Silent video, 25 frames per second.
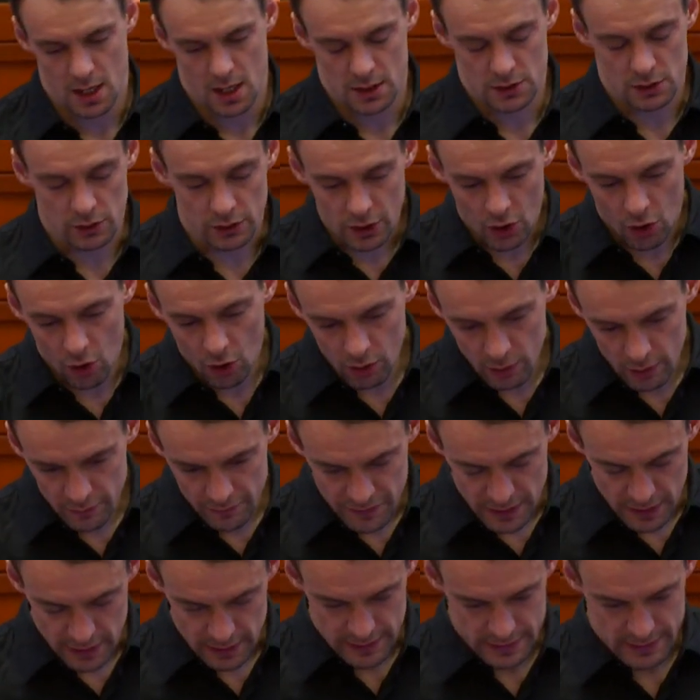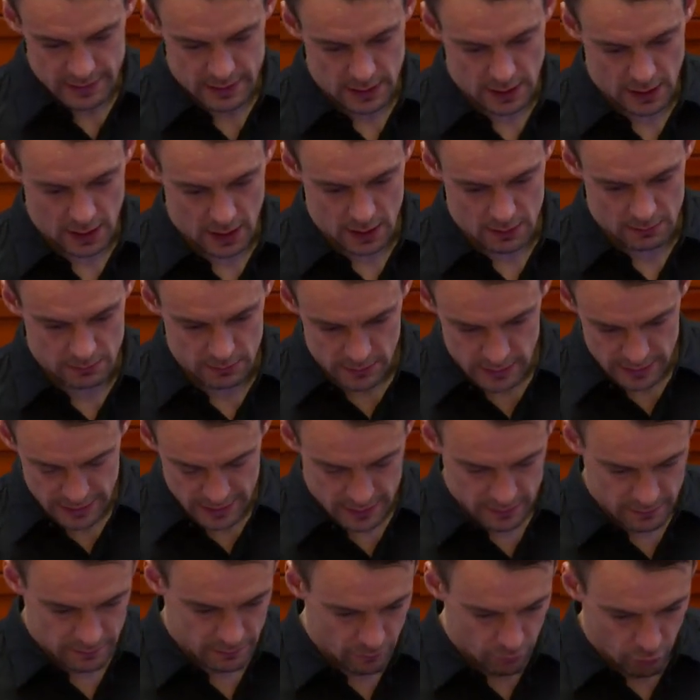So the goal of this, and this
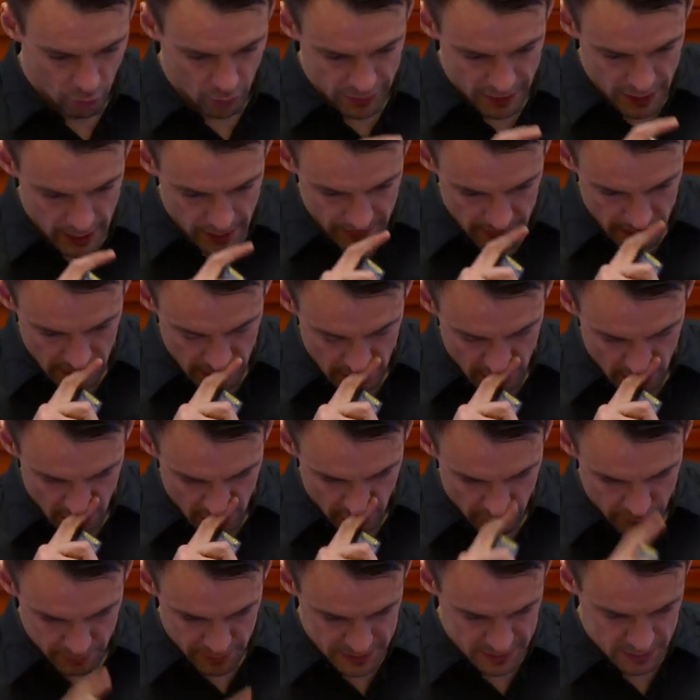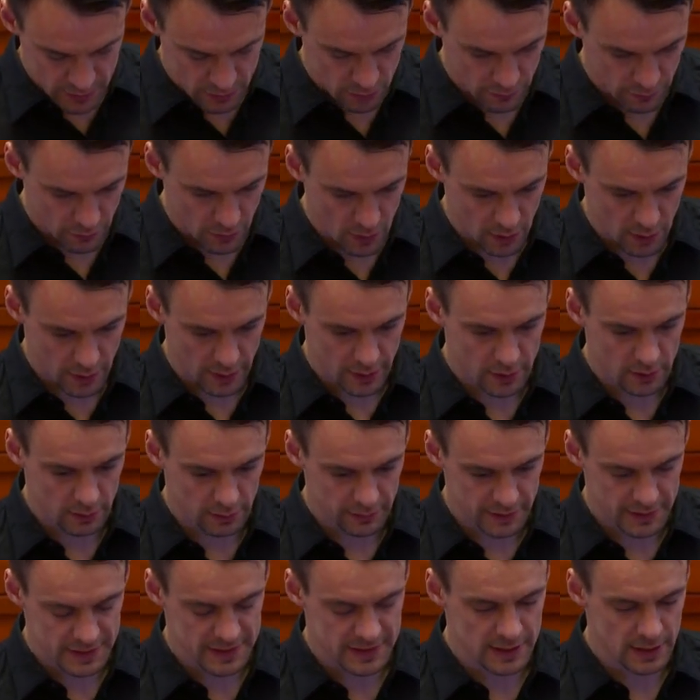is a forthcoming Harvard Business Review article this